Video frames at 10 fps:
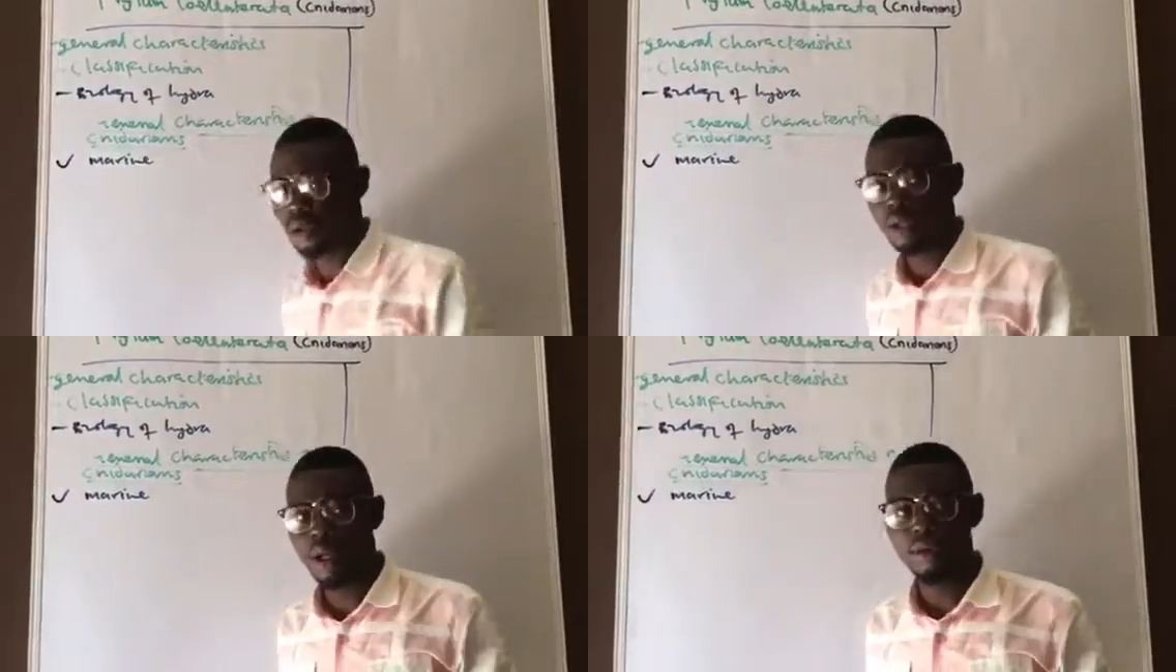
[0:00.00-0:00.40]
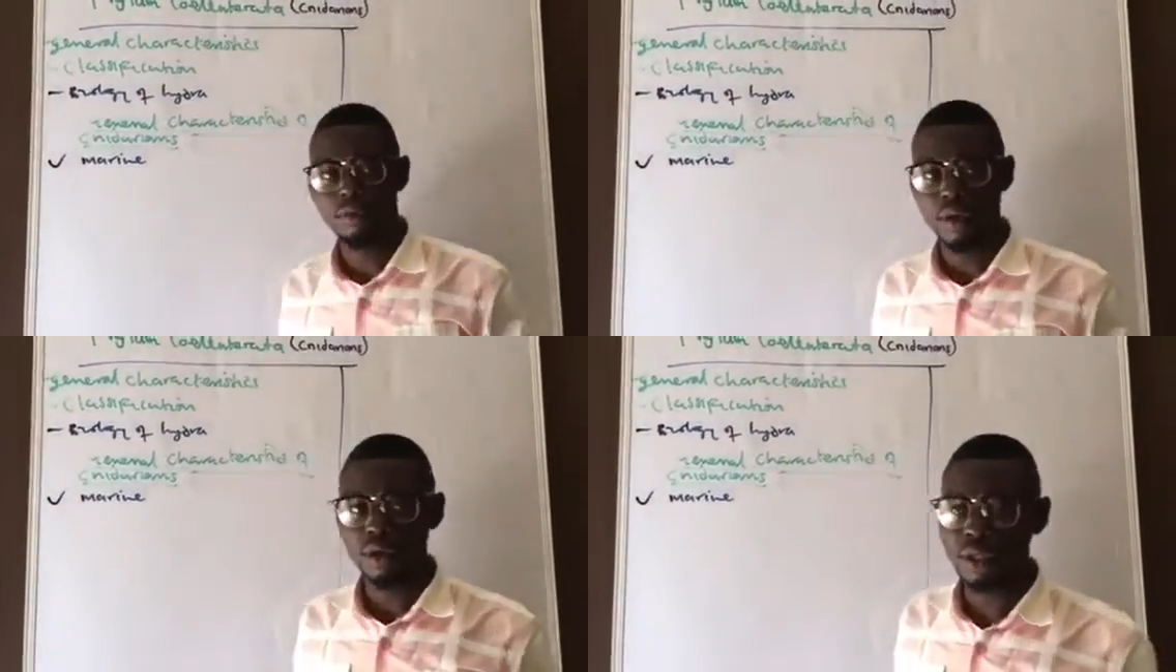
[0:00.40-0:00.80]
They are
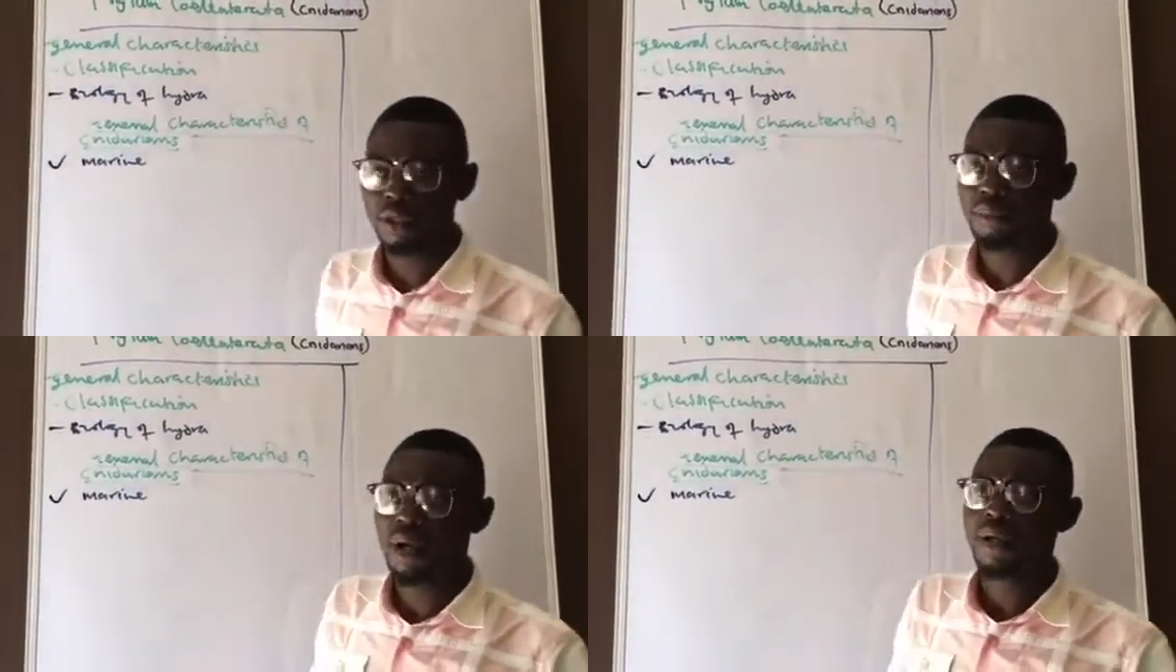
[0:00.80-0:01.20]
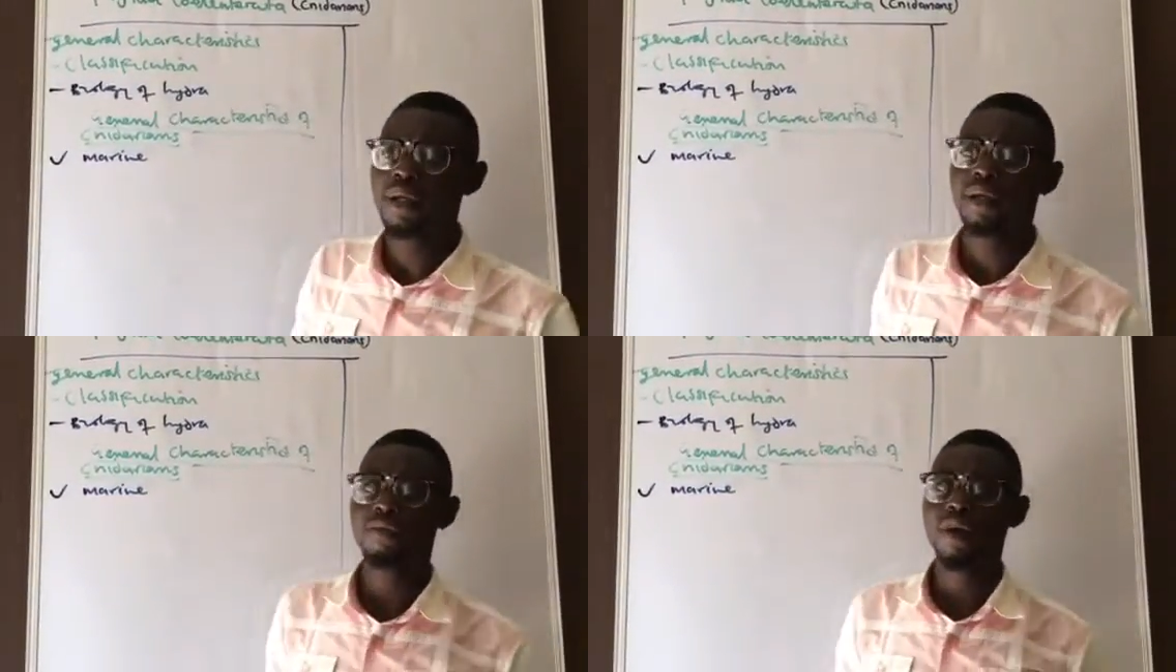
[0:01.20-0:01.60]
found in
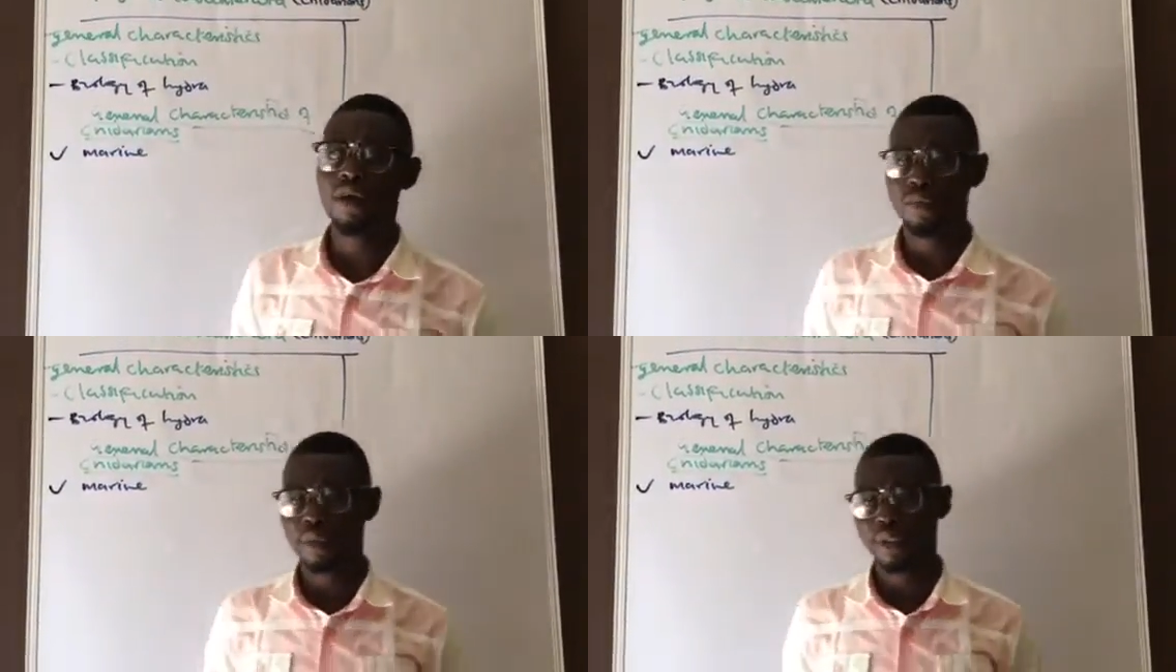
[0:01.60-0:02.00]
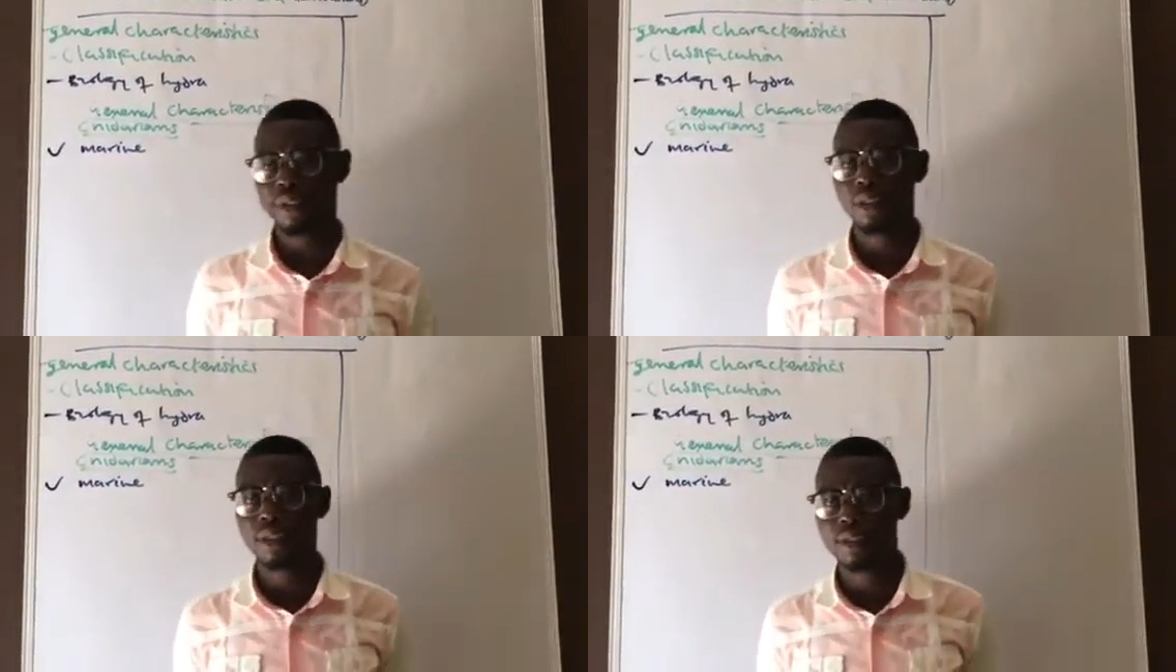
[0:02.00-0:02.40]
marine environments,
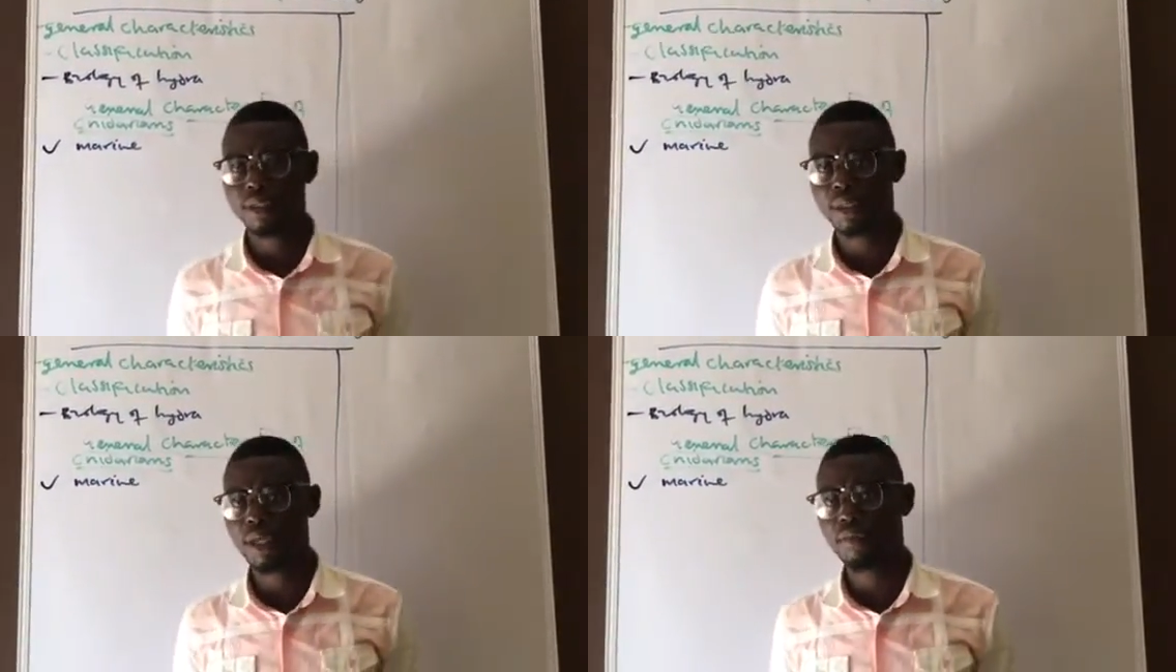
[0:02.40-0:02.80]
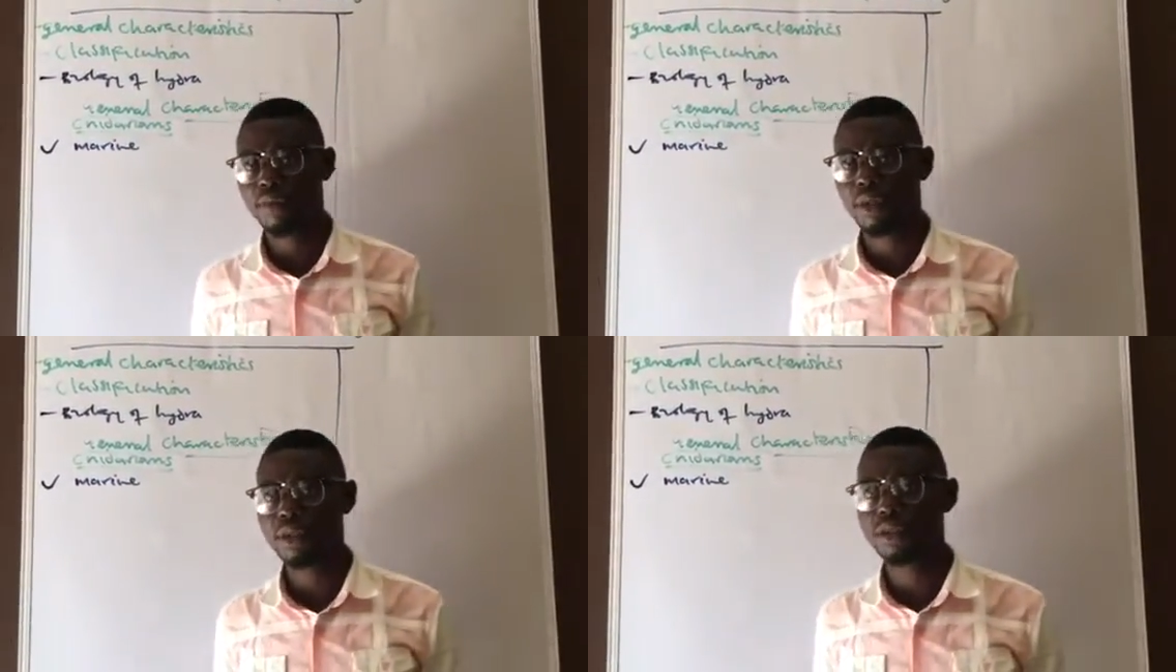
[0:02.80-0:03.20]
that is, they are
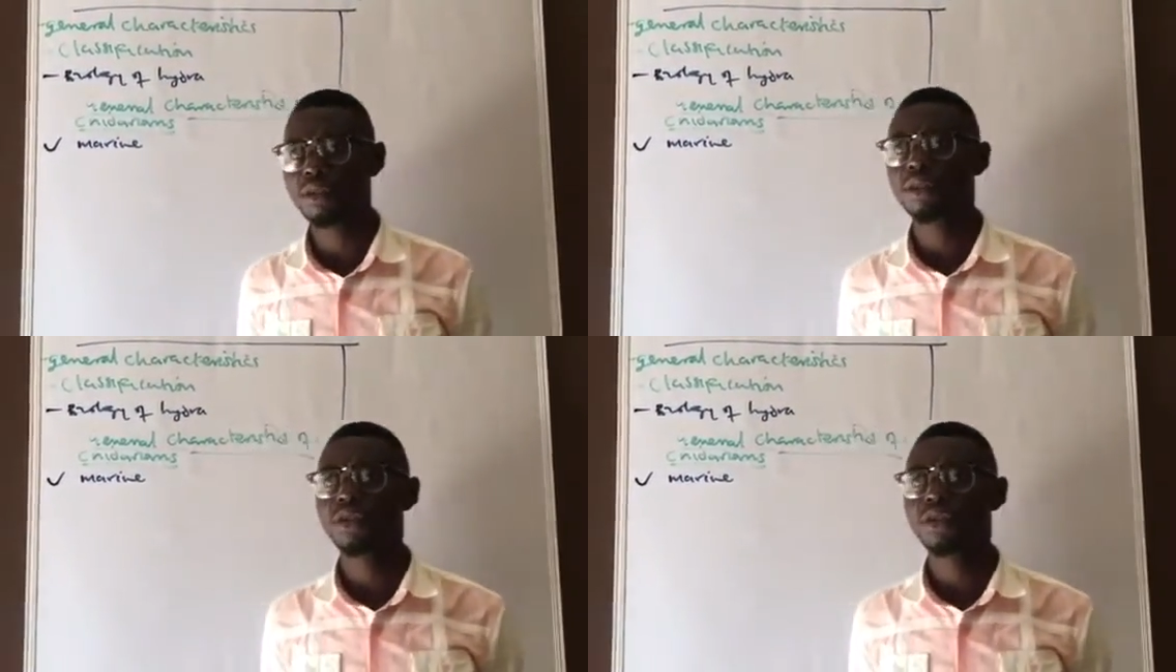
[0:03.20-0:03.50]
found in